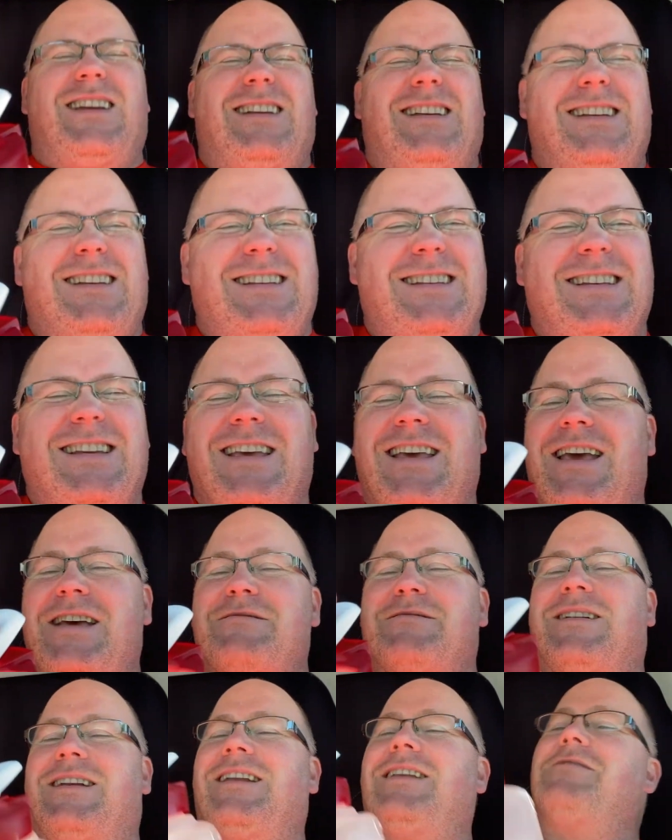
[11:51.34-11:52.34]

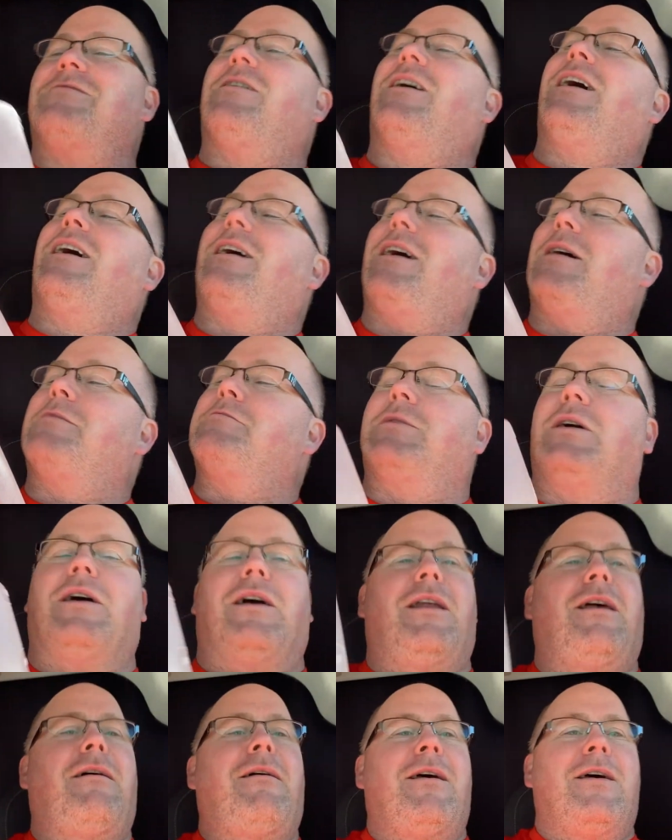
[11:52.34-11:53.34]
but anyway, I'm
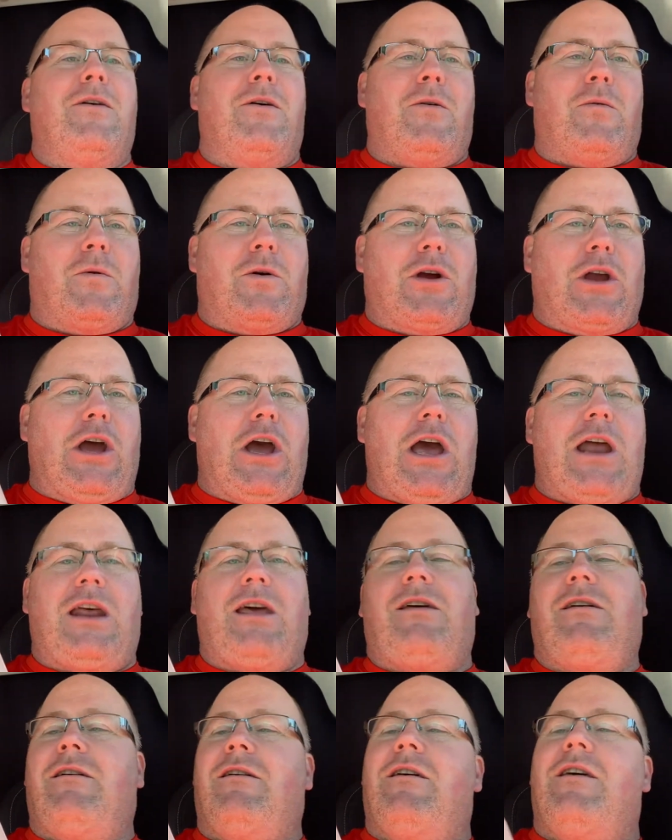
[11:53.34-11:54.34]
good. We're
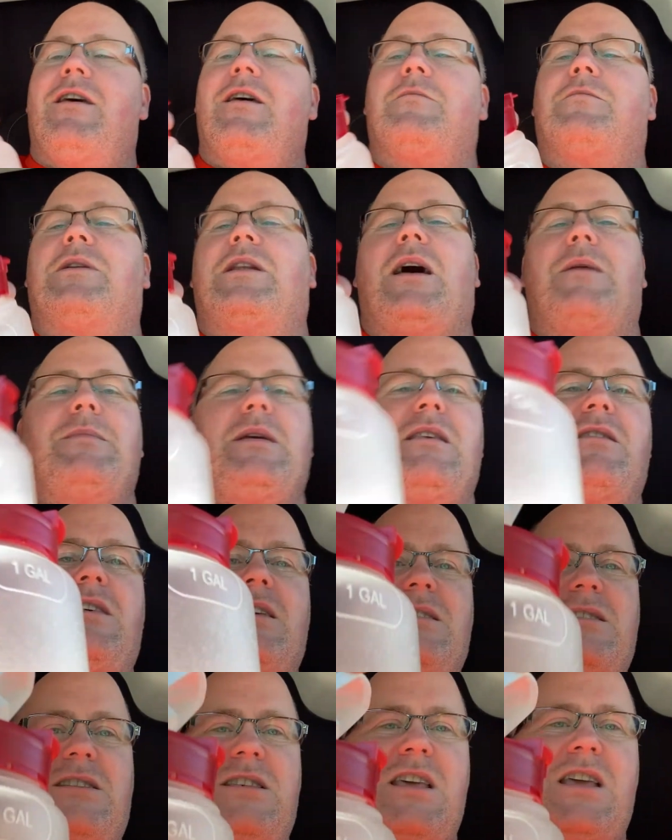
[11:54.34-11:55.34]
good. But I mean,
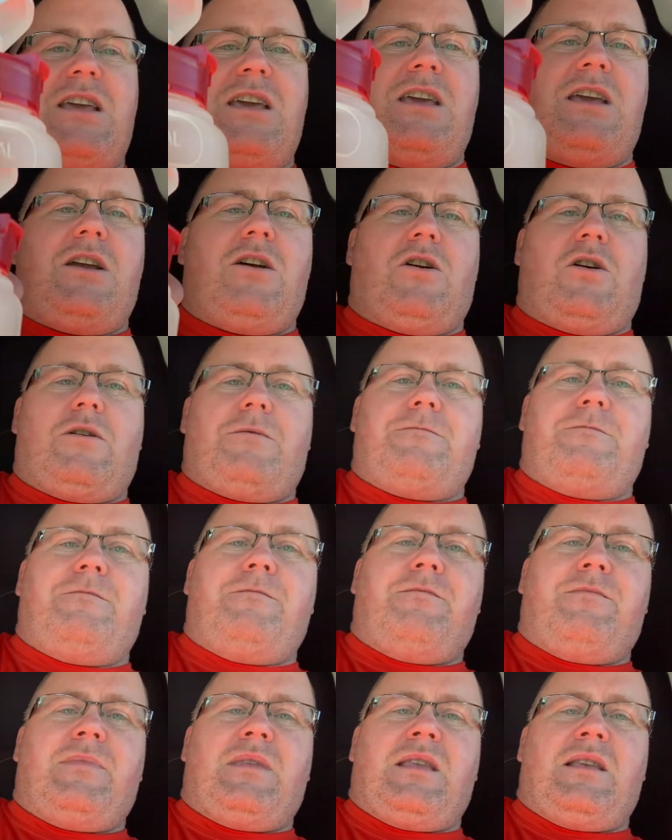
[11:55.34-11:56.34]
this thing here
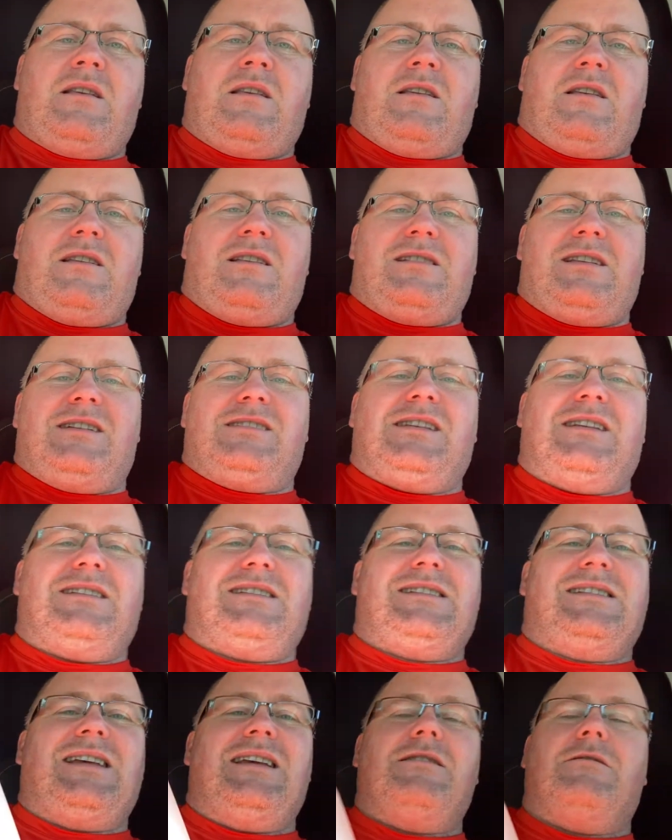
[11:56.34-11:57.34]
doesn't
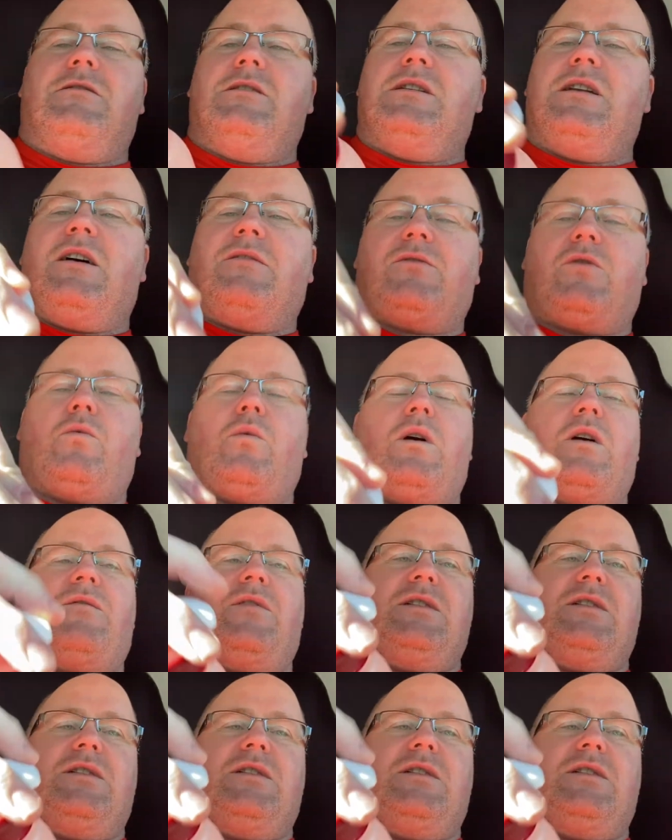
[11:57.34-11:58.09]
seal enough to where if it